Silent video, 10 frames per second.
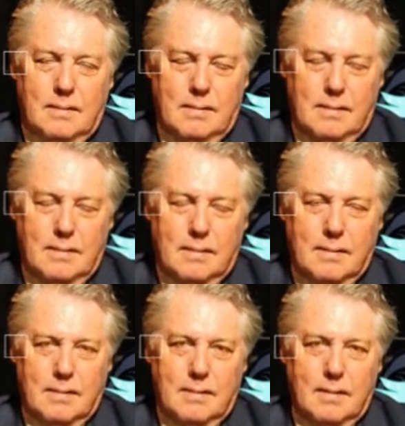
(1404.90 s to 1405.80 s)

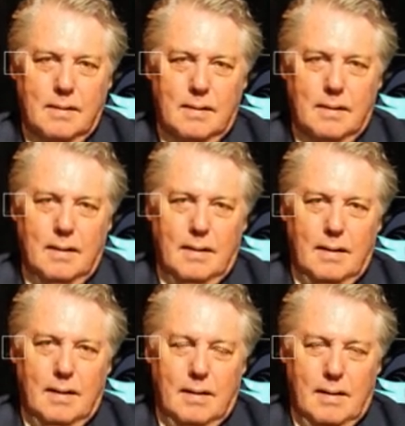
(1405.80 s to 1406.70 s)

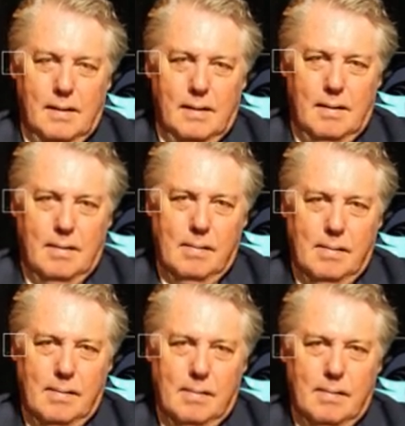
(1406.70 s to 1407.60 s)

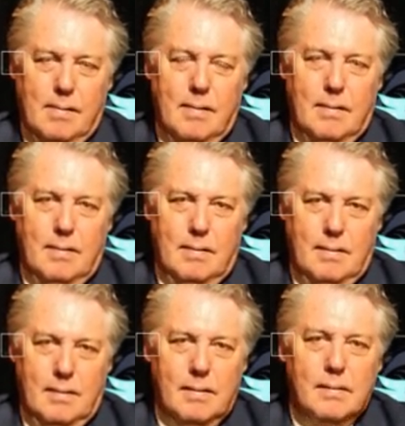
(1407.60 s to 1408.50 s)

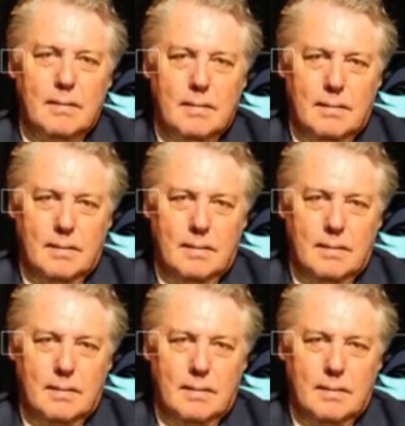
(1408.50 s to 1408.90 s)
No words are spoken by the person on screen.